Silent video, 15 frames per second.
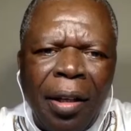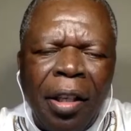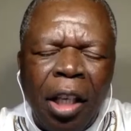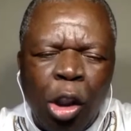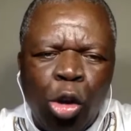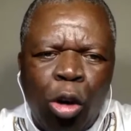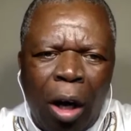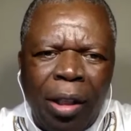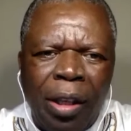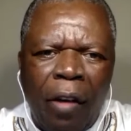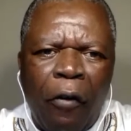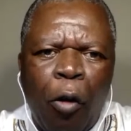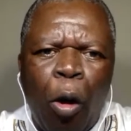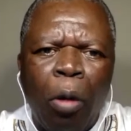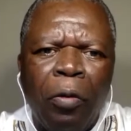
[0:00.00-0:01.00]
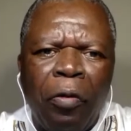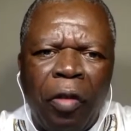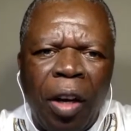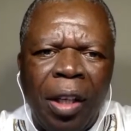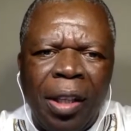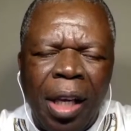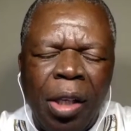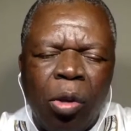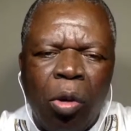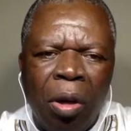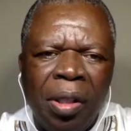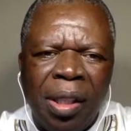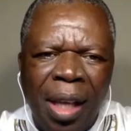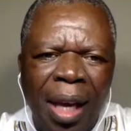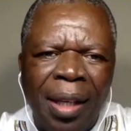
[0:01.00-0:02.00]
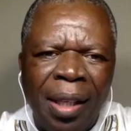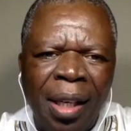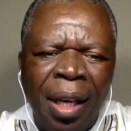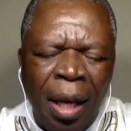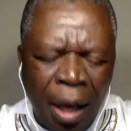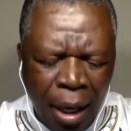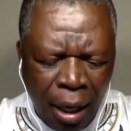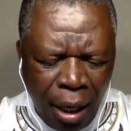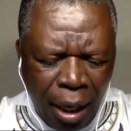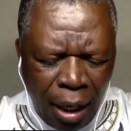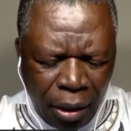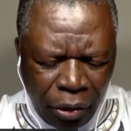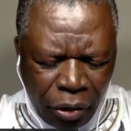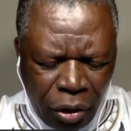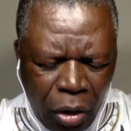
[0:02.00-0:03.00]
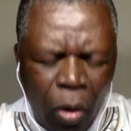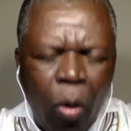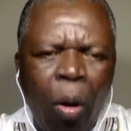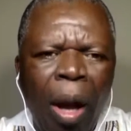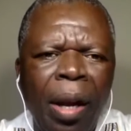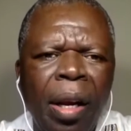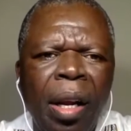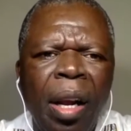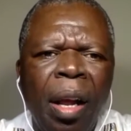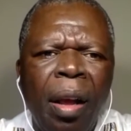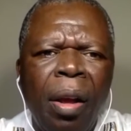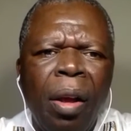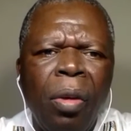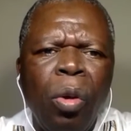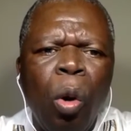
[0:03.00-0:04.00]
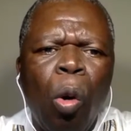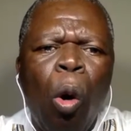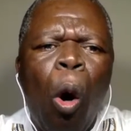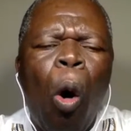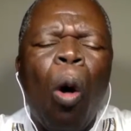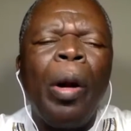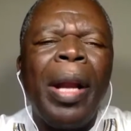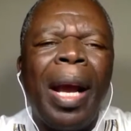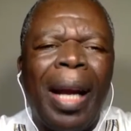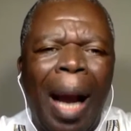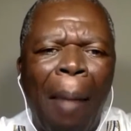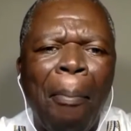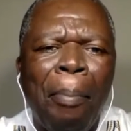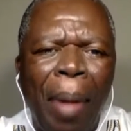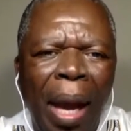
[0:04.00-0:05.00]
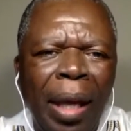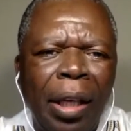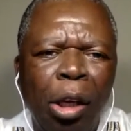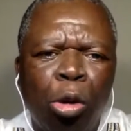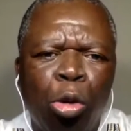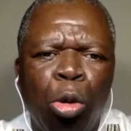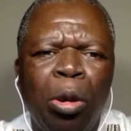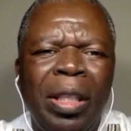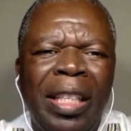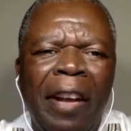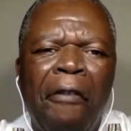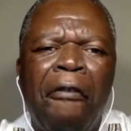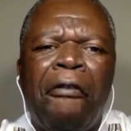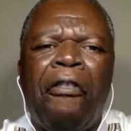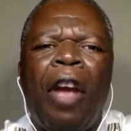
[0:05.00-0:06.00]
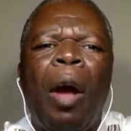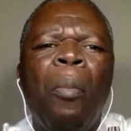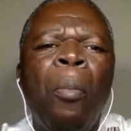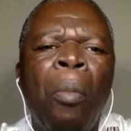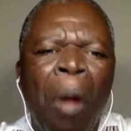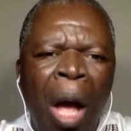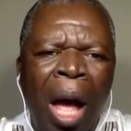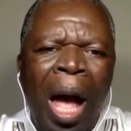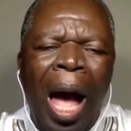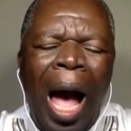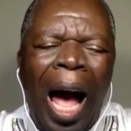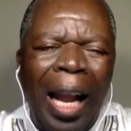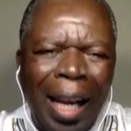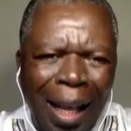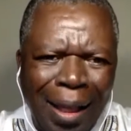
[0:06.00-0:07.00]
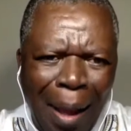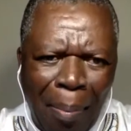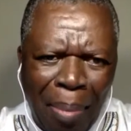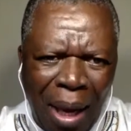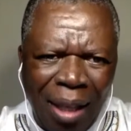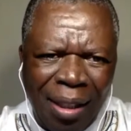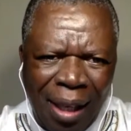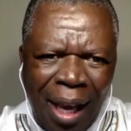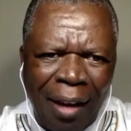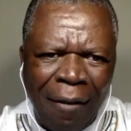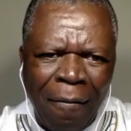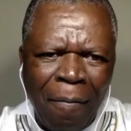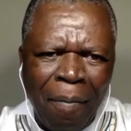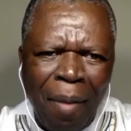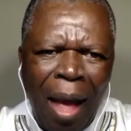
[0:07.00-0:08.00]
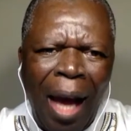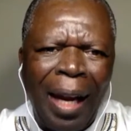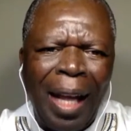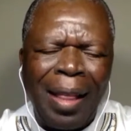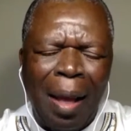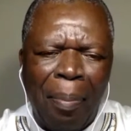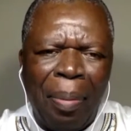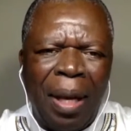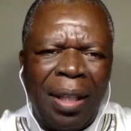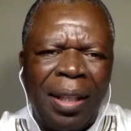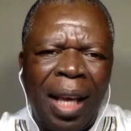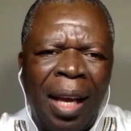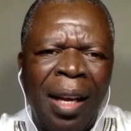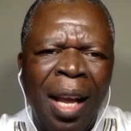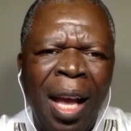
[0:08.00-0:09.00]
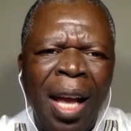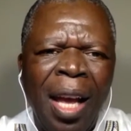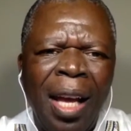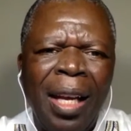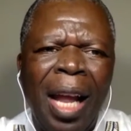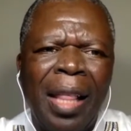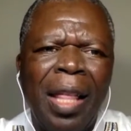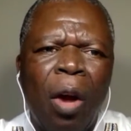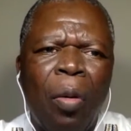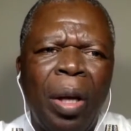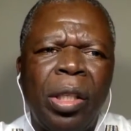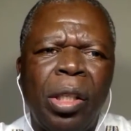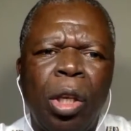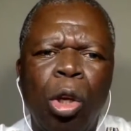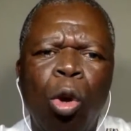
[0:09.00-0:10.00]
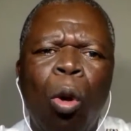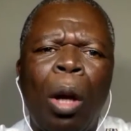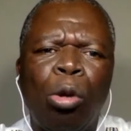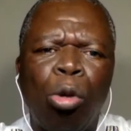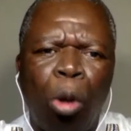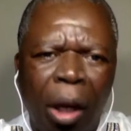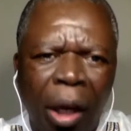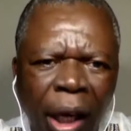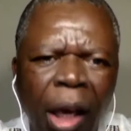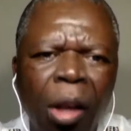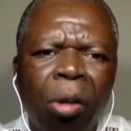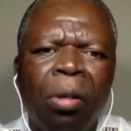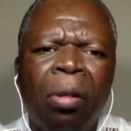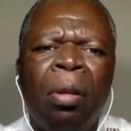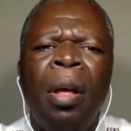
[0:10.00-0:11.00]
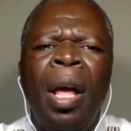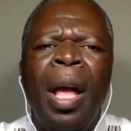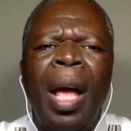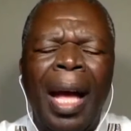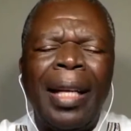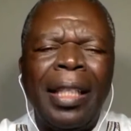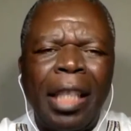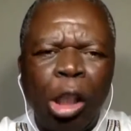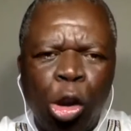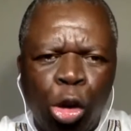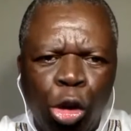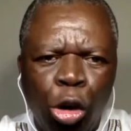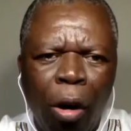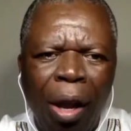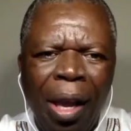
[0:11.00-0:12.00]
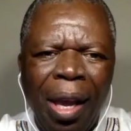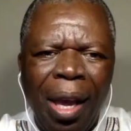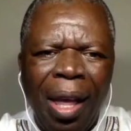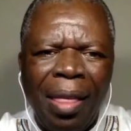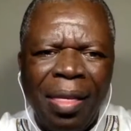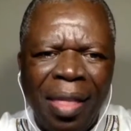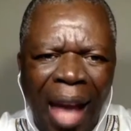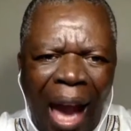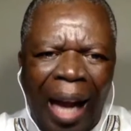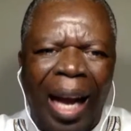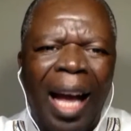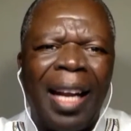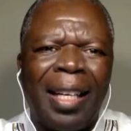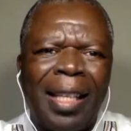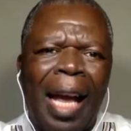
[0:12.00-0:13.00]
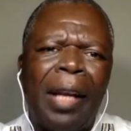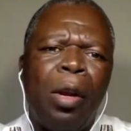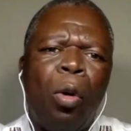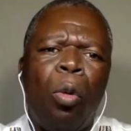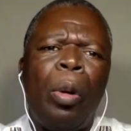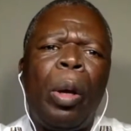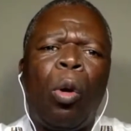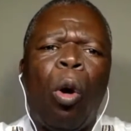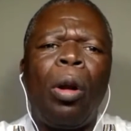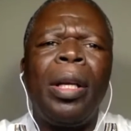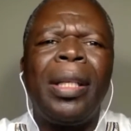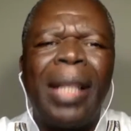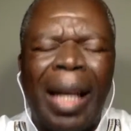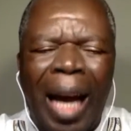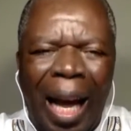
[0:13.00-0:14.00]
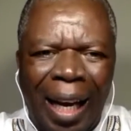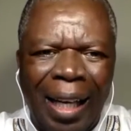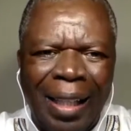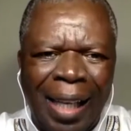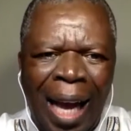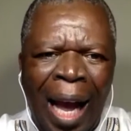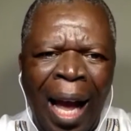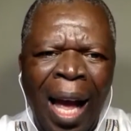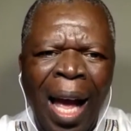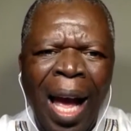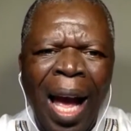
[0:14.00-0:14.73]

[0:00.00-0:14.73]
destructive conflict is concerned is when you go on a campaign to defame another person. another person. In other words, you want to kill and destroy their character, and we call it character